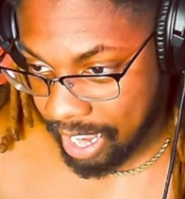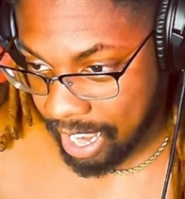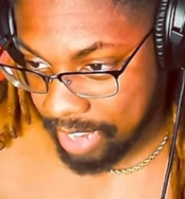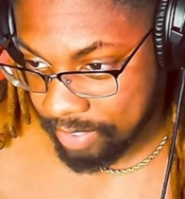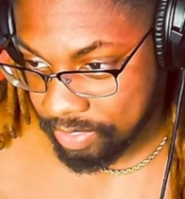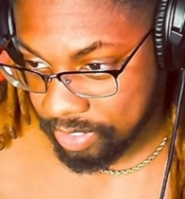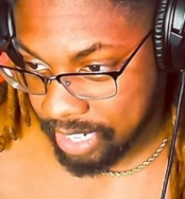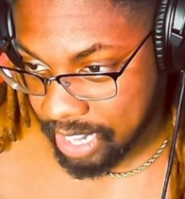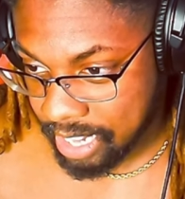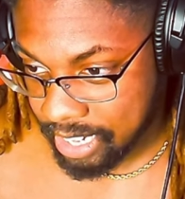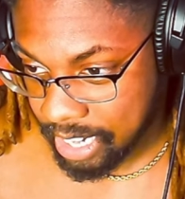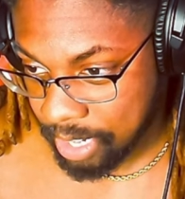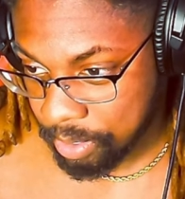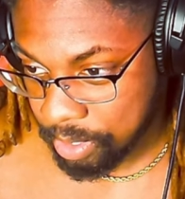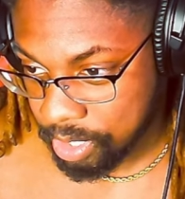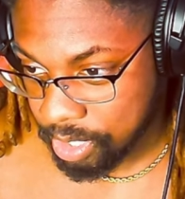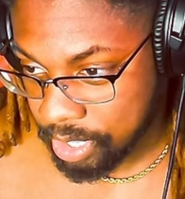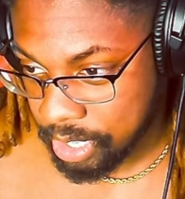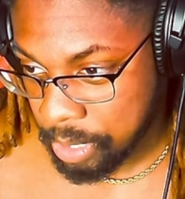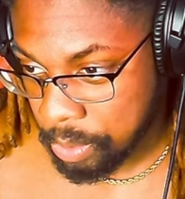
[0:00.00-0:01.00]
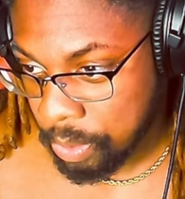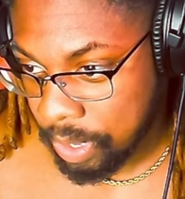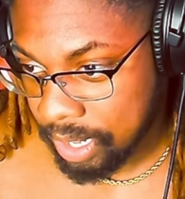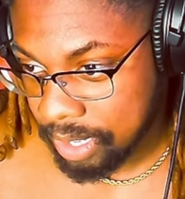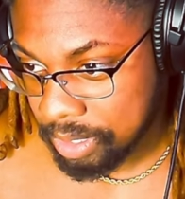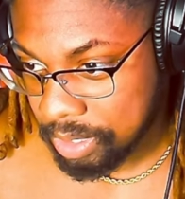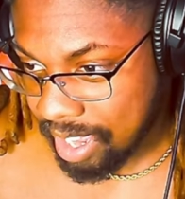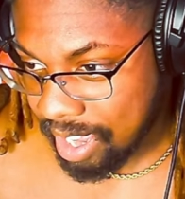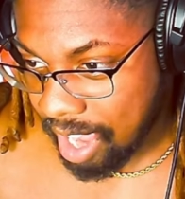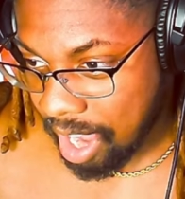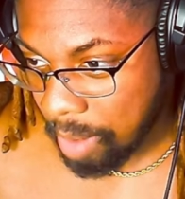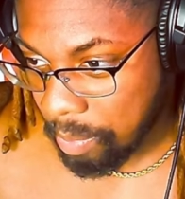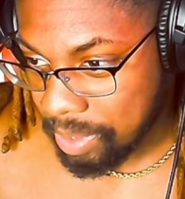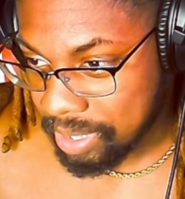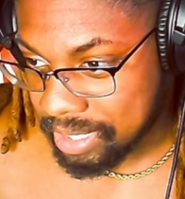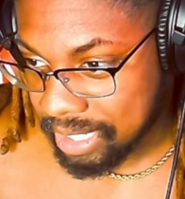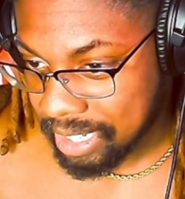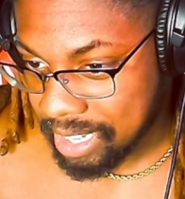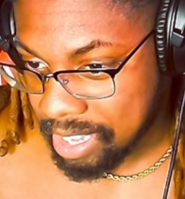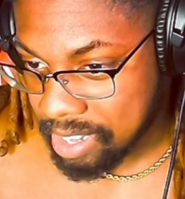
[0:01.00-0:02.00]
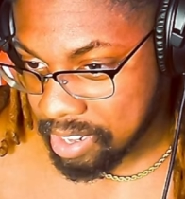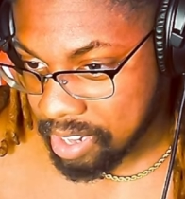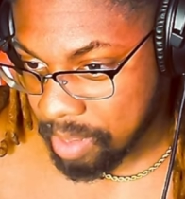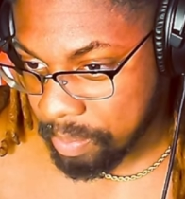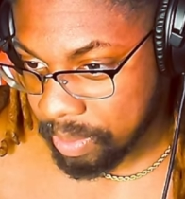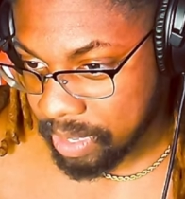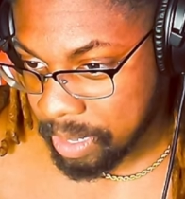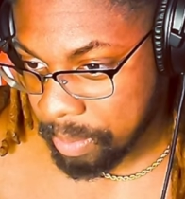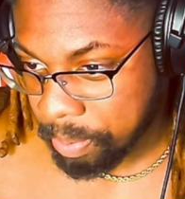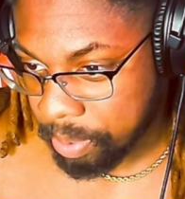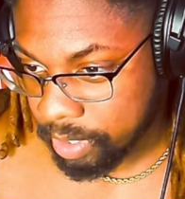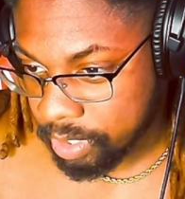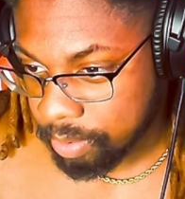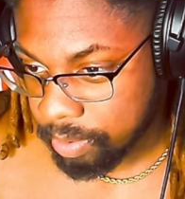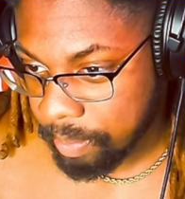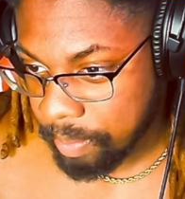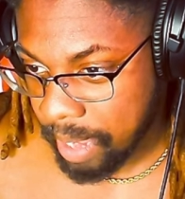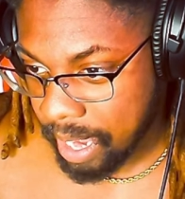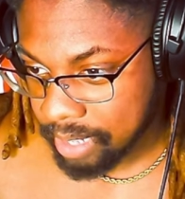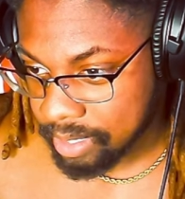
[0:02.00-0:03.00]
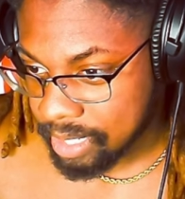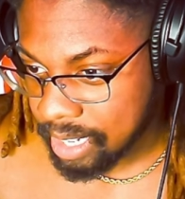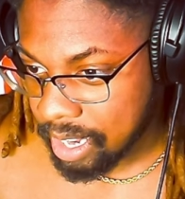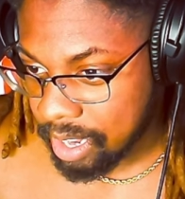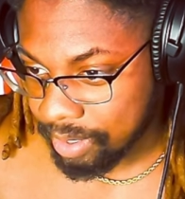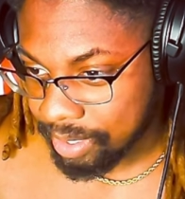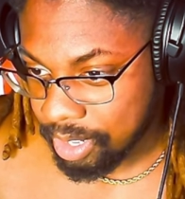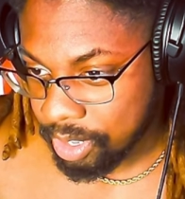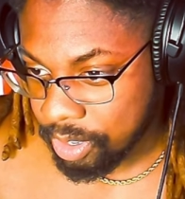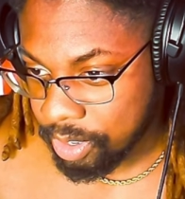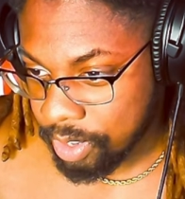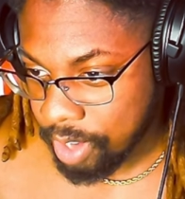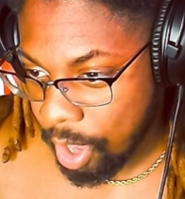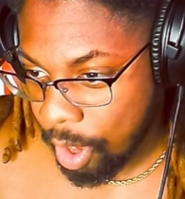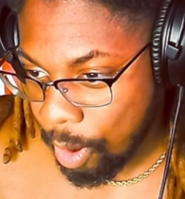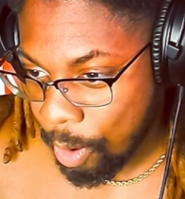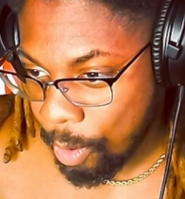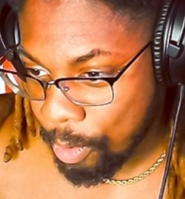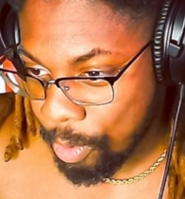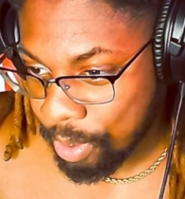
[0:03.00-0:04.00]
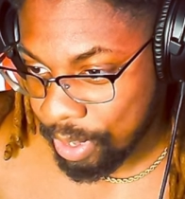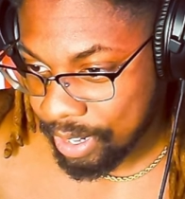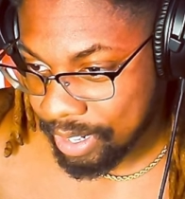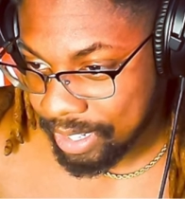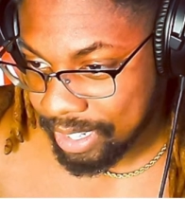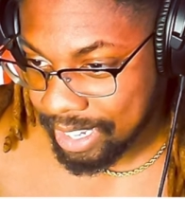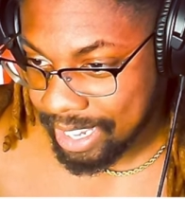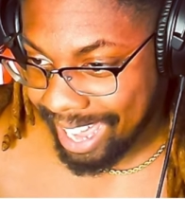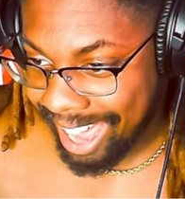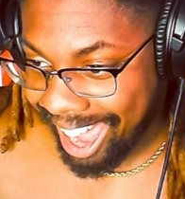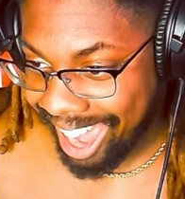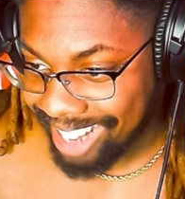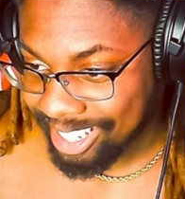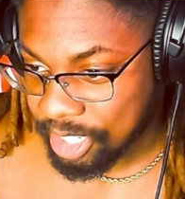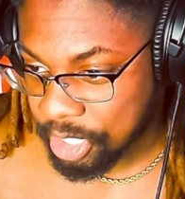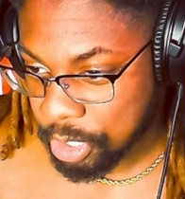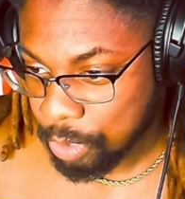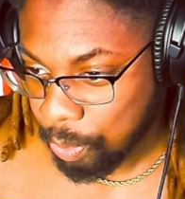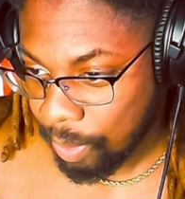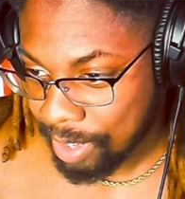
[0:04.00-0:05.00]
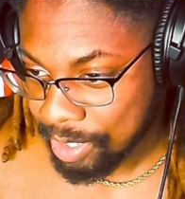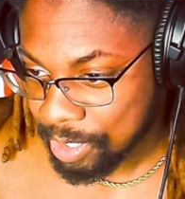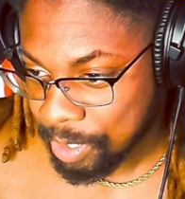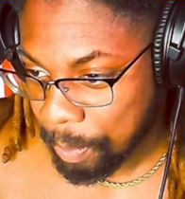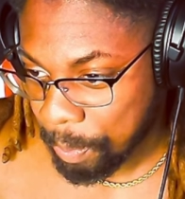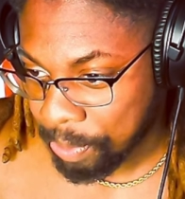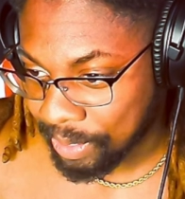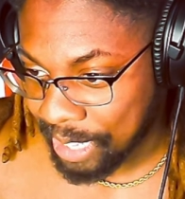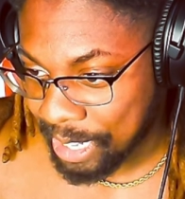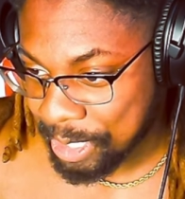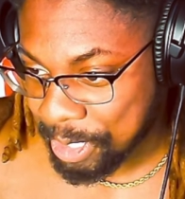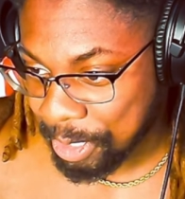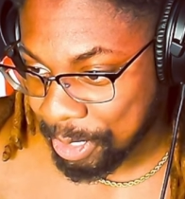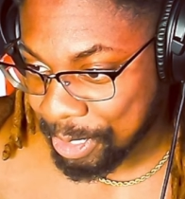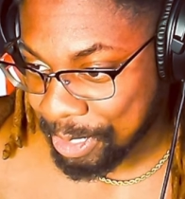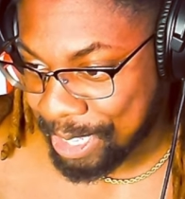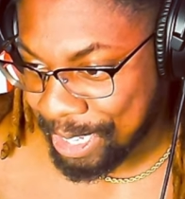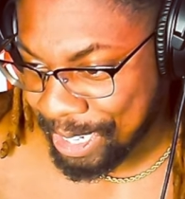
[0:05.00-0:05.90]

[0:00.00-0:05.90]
I forgot how good he was. I went to get up, but he pushed me back down. No, I just want to pleasure you.